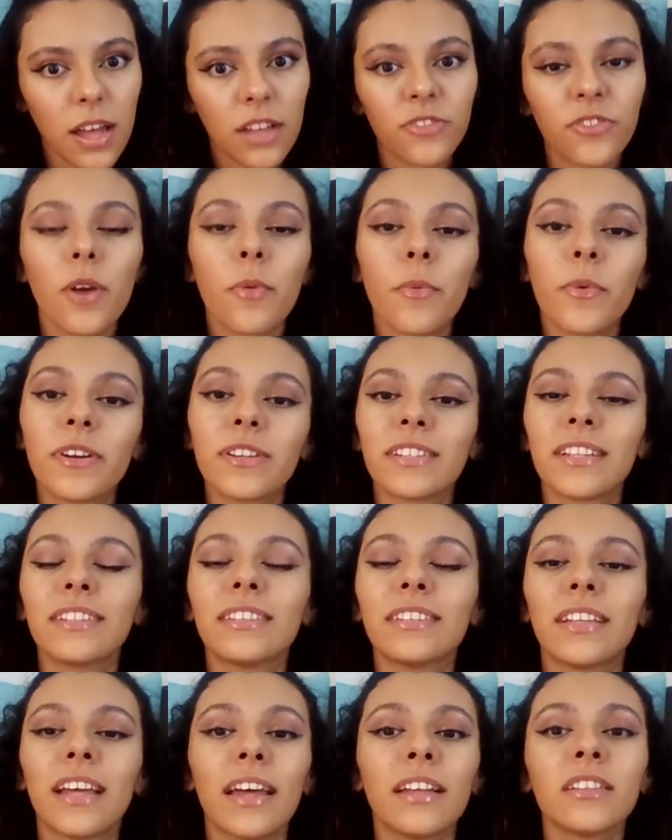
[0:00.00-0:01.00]

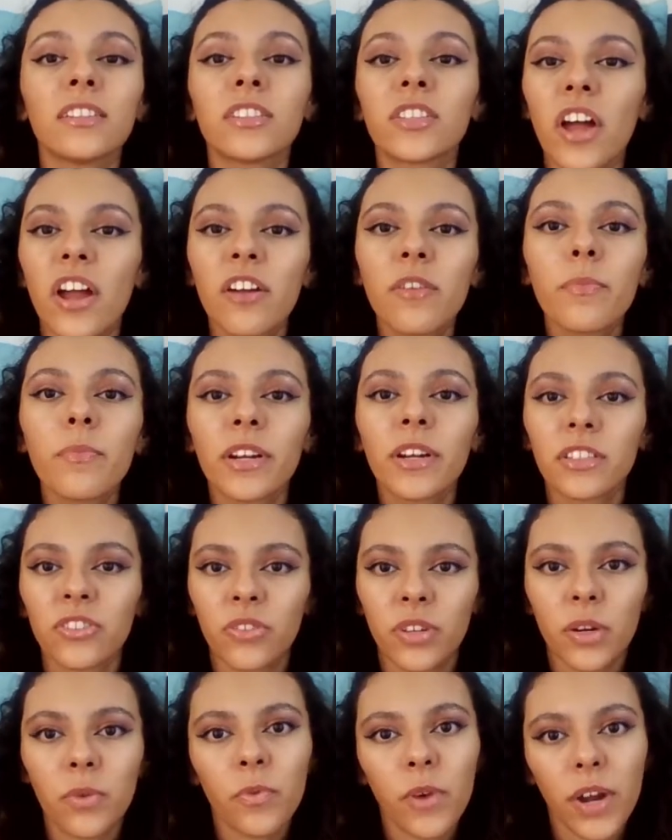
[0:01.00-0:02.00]
traversing the entire
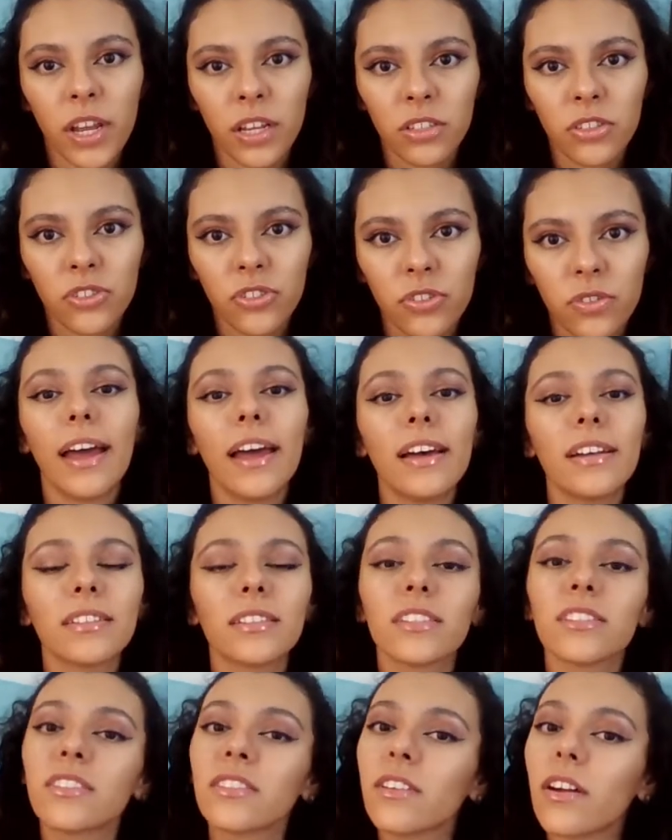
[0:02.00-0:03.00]
measuring range and
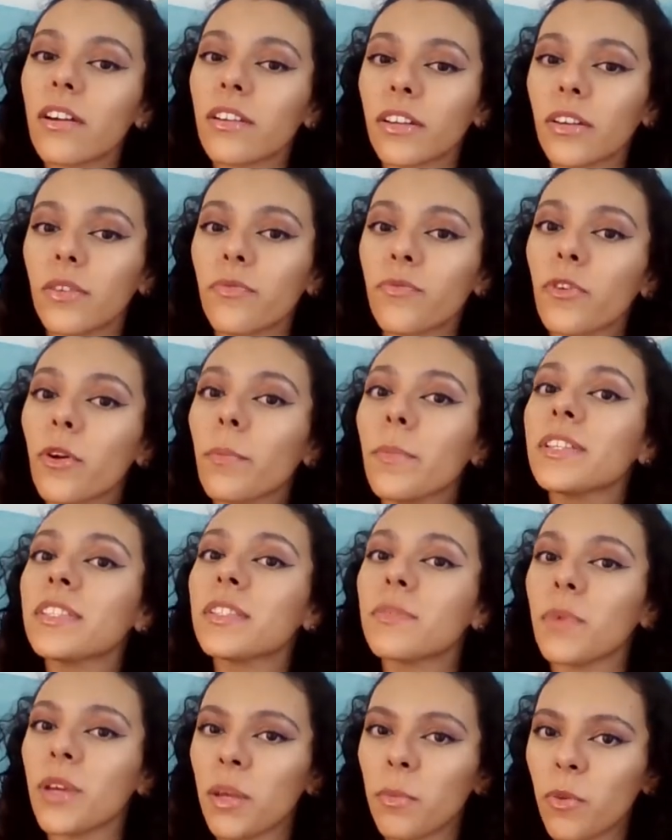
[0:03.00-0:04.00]
starting from
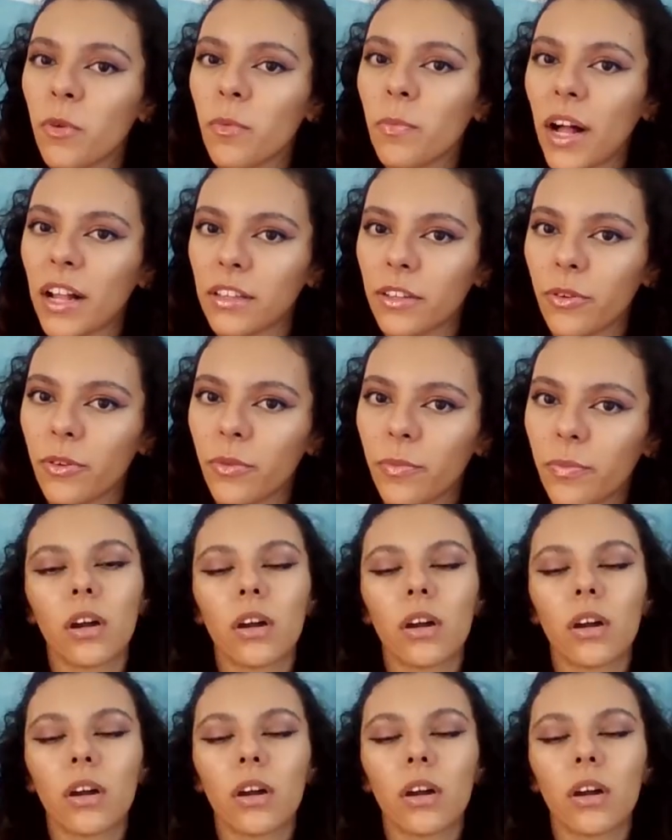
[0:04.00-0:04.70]
its minimum value.